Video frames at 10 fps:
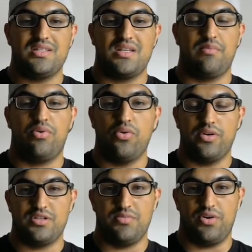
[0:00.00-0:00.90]
an
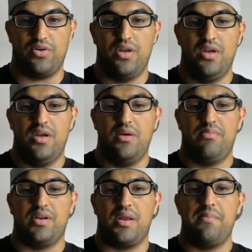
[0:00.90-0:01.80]
important mode,
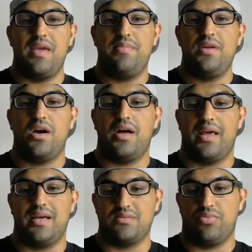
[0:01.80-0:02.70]
but maybe not
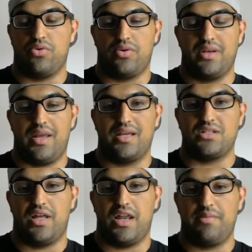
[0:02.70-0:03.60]
as important as a
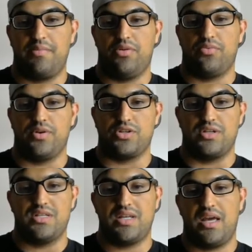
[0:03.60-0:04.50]
lot of people originally
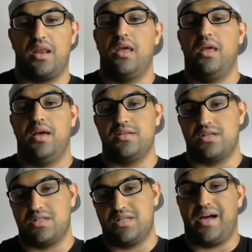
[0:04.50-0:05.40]
said. As you
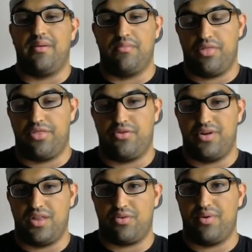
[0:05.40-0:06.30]
can see, I'm
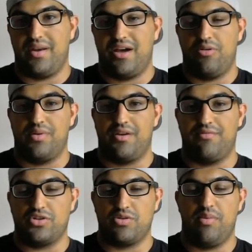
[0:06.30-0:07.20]
30th right now, but I've
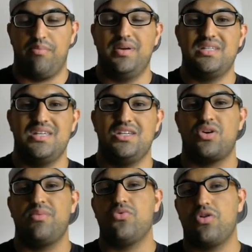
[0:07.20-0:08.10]
also been busy, so
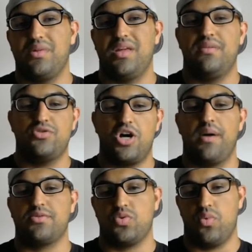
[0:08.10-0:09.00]
I'm normally
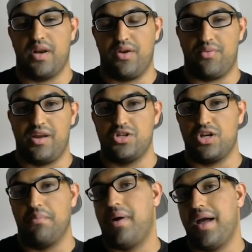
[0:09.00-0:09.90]
top 20 range
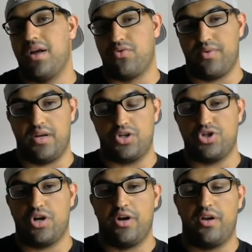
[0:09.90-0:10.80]
in my Arena
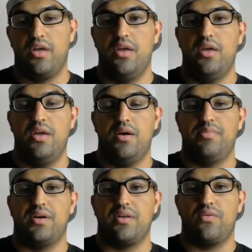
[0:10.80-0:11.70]
shard.
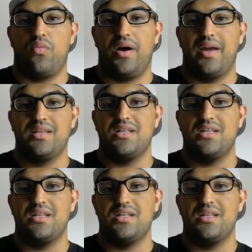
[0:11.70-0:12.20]
But why is it